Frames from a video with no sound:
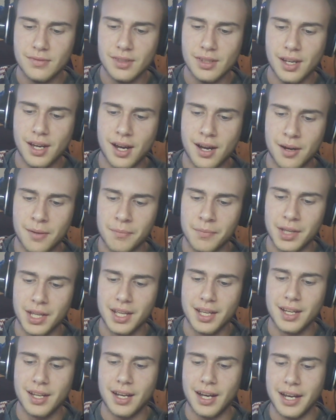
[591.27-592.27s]

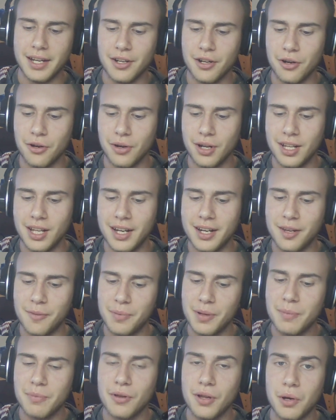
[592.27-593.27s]
I know a lot of
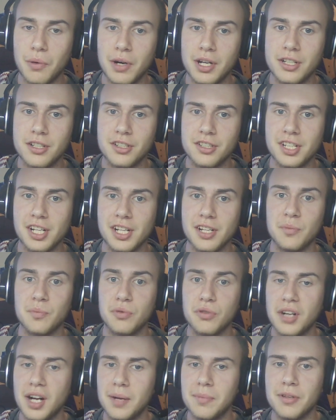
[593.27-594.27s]
the people that watch our channel
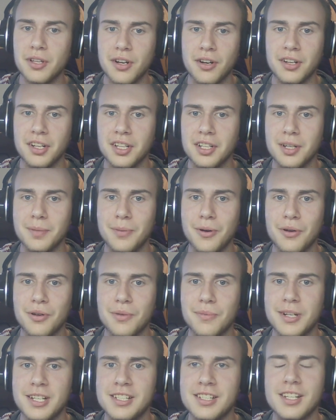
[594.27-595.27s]
probably aren't into
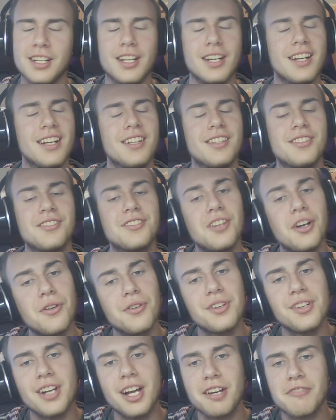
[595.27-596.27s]
Pokemon, so
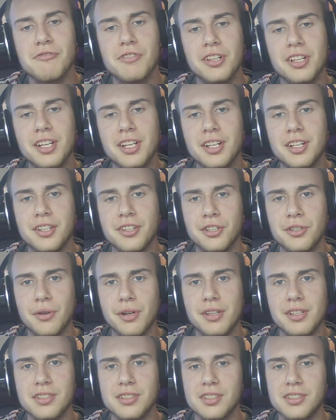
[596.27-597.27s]
you're not really going to
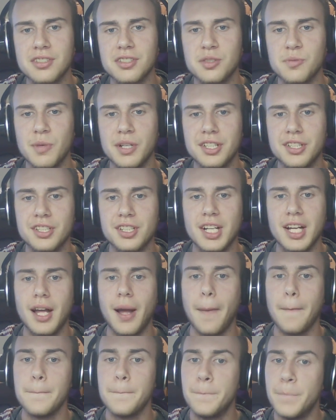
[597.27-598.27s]
enjoy this list as much.
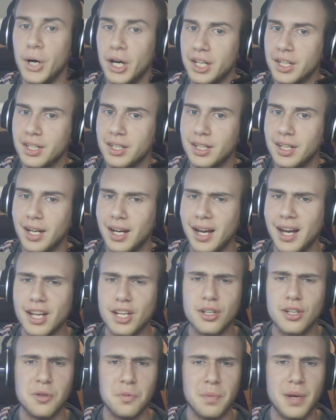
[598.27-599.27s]
But I
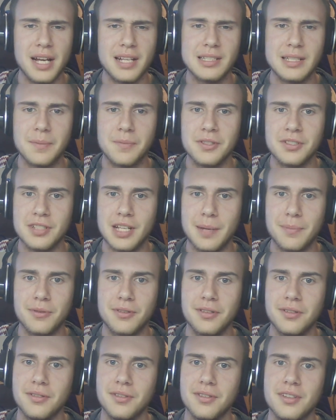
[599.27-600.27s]
couldn't pass up this
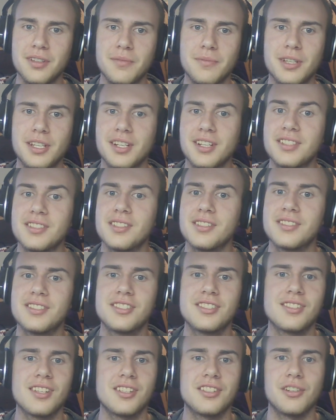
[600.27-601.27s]
opportunity because it's
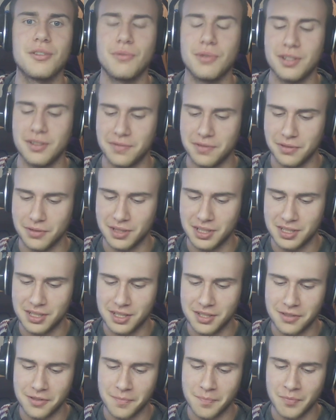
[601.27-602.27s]
such a wonderful list to
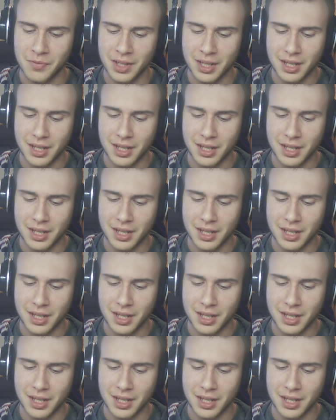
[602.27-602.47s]
do.